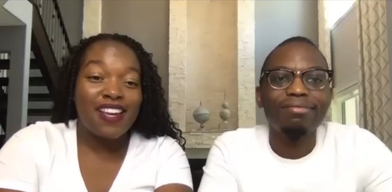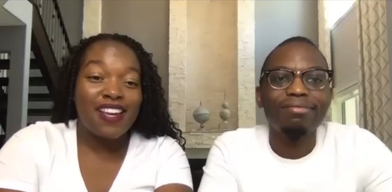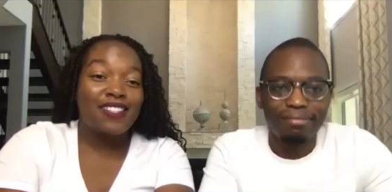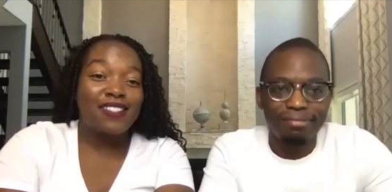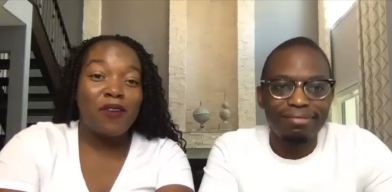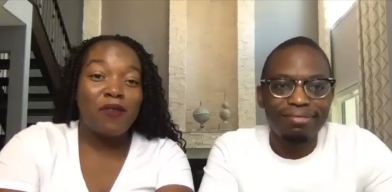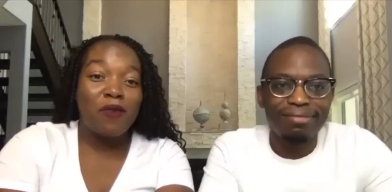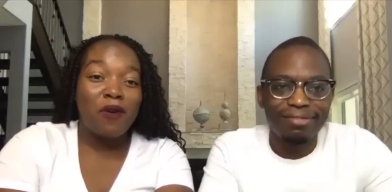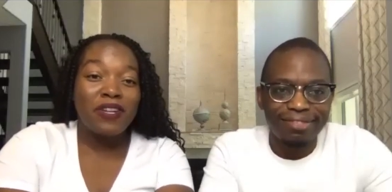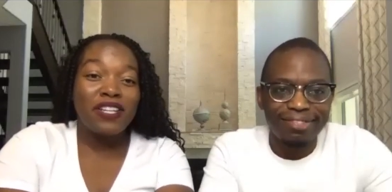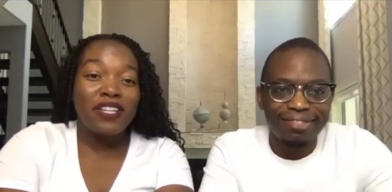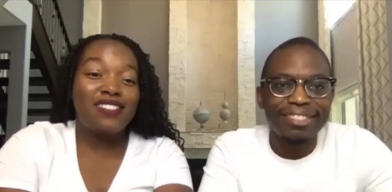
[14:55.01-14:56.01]
Speaker 1: So what we
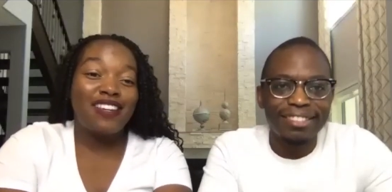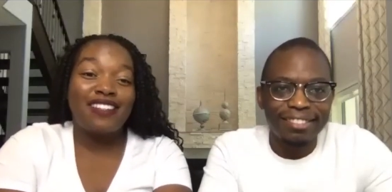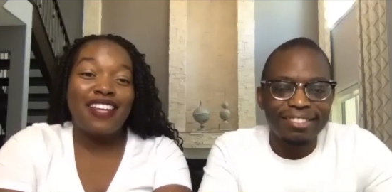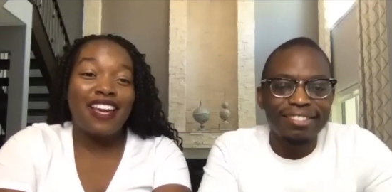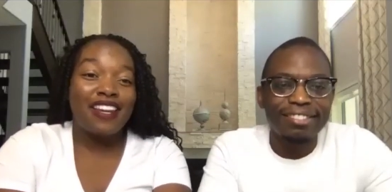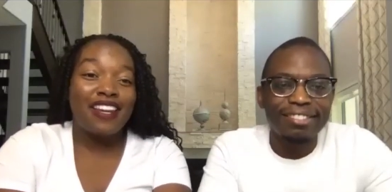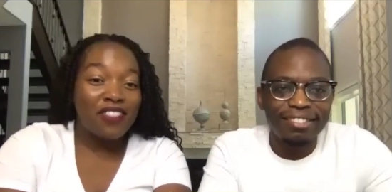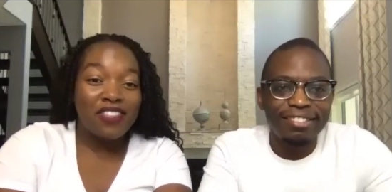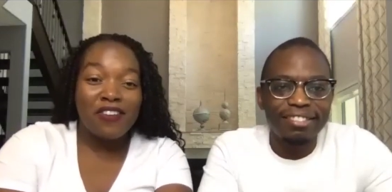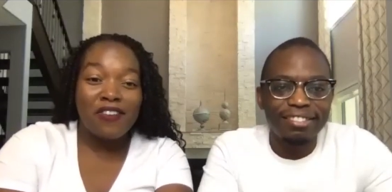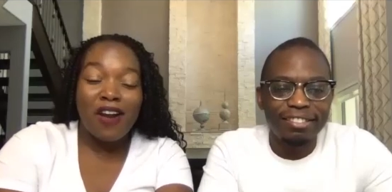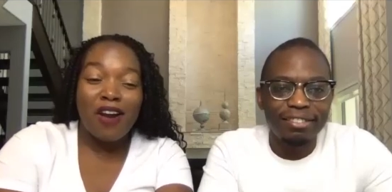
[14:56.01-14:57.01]
did getting on the
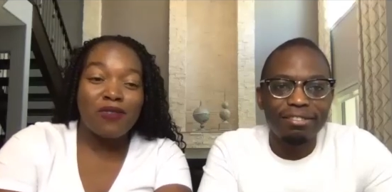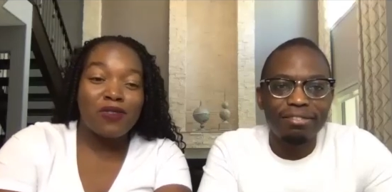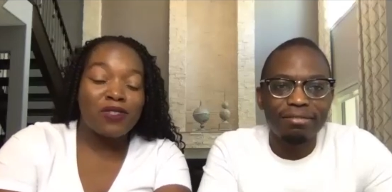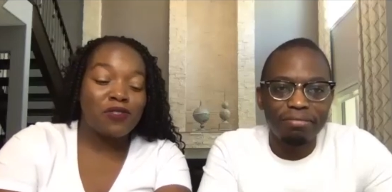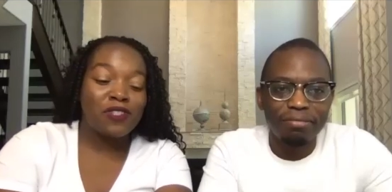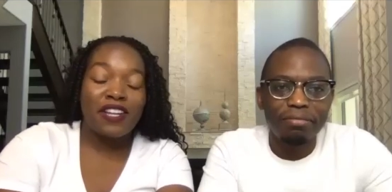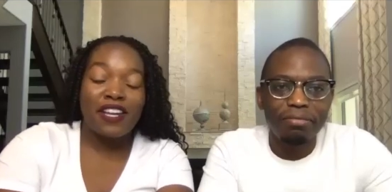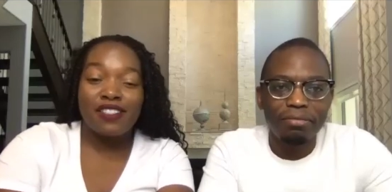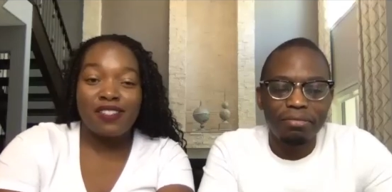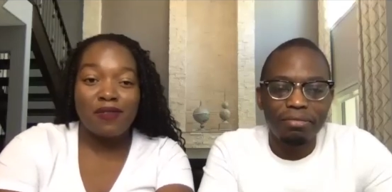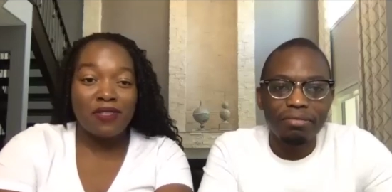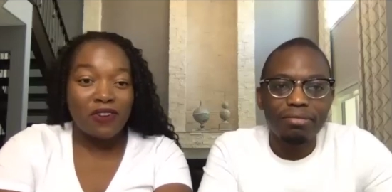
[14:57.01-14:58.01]
ground was connecting
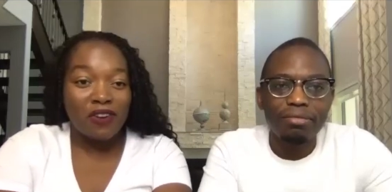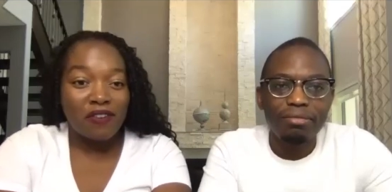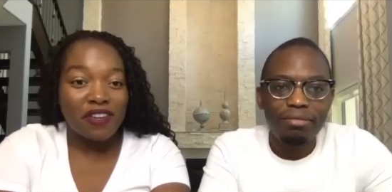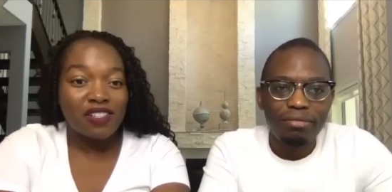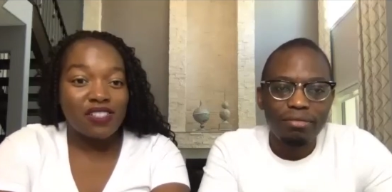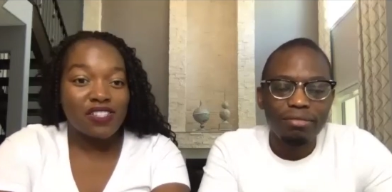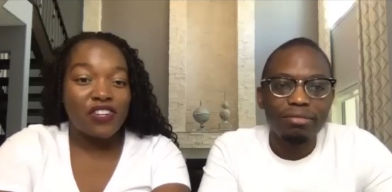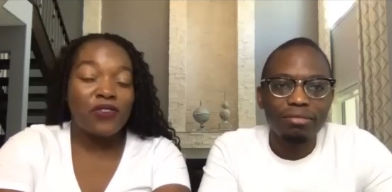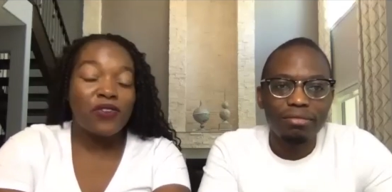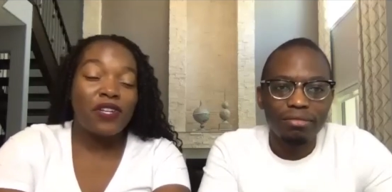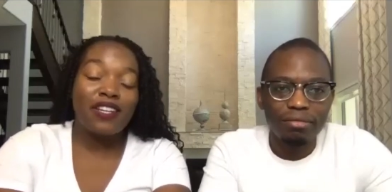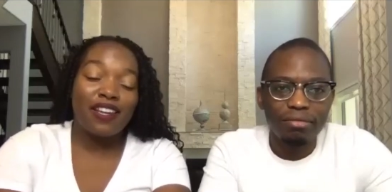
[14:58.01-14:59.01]
with our realtor who
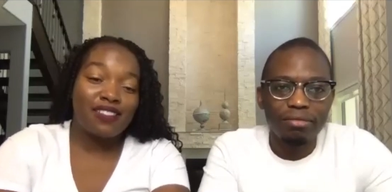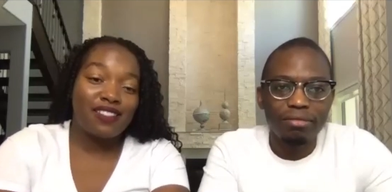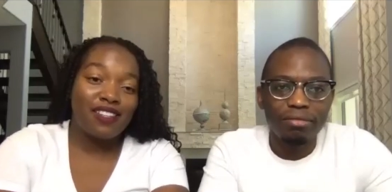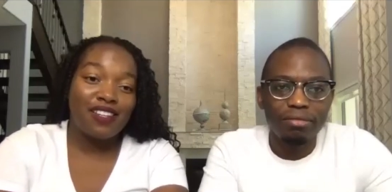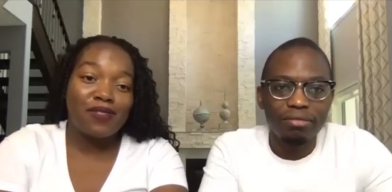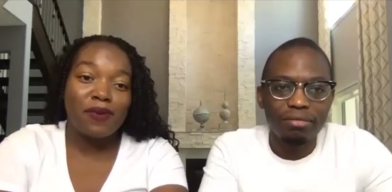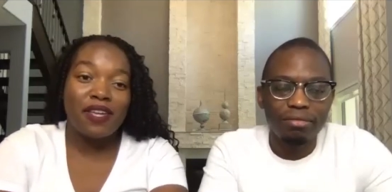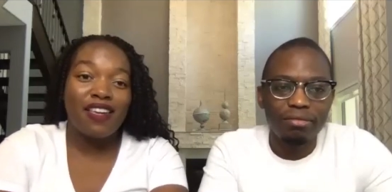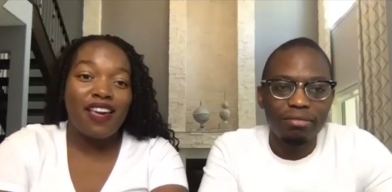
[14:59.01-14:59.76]
connected us with